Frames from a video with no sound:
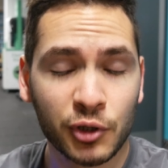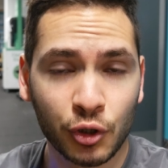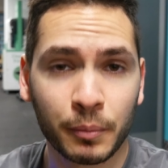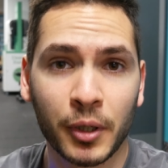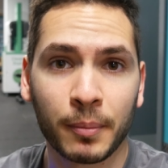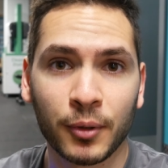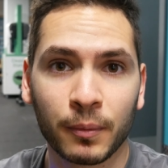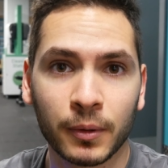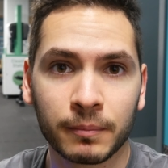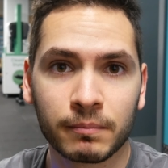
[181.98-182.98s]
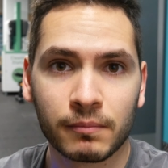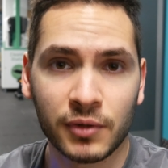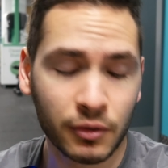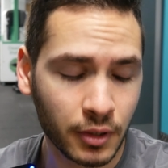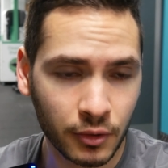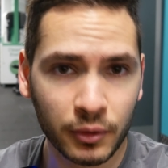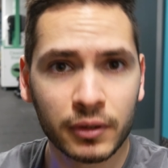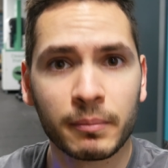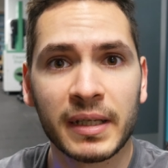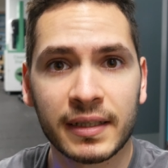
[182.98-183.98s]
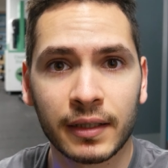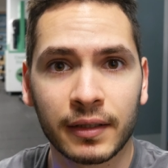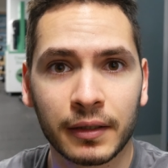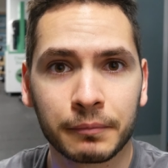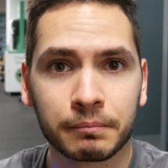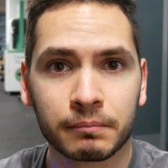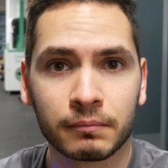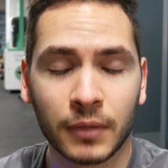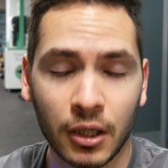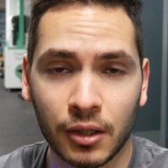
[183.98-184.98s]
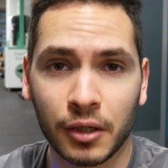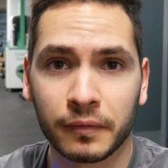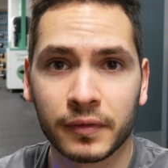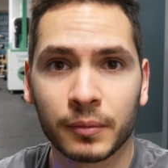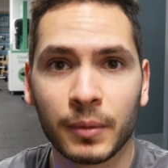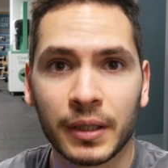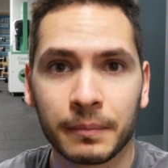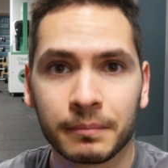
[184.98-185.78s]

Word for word: should be a problem, so you are going to be sitting uncomfortably.